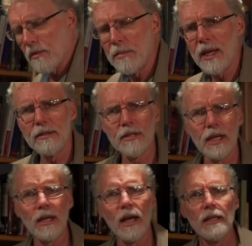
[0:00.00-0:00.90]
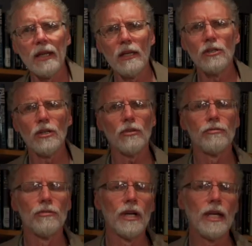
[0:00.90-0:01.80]
a big deadline that you
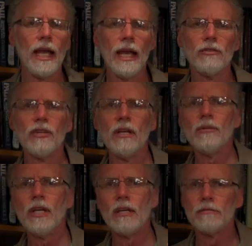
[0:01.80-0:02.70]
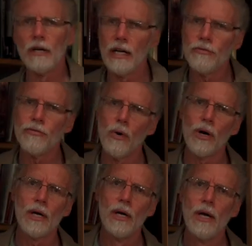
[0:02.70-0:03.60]
just really can't seem to get ready
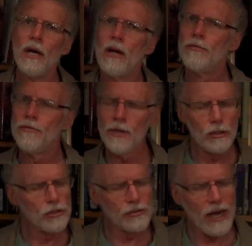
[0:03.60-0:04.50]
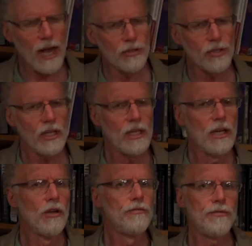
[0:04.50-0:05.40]
for? Feel drowsy?
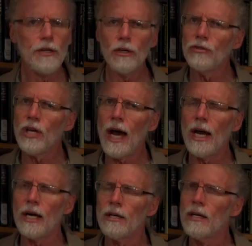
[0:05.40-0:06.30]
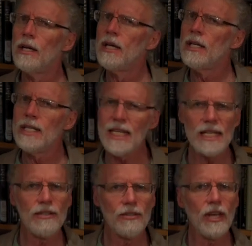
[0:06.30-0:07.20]
Feel tired?
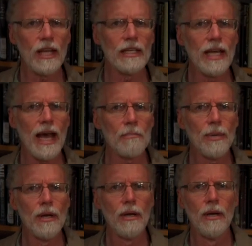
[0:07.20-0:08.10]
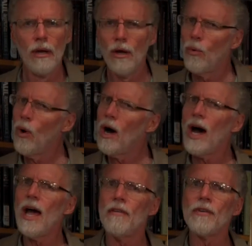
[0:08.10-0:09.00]
Need to take a nap? Well,
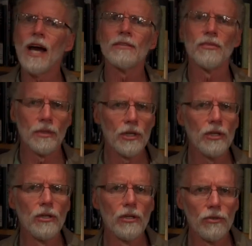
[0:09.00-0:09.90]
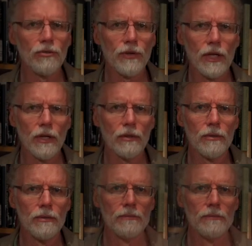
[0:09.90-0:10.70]
I have got some good news for you.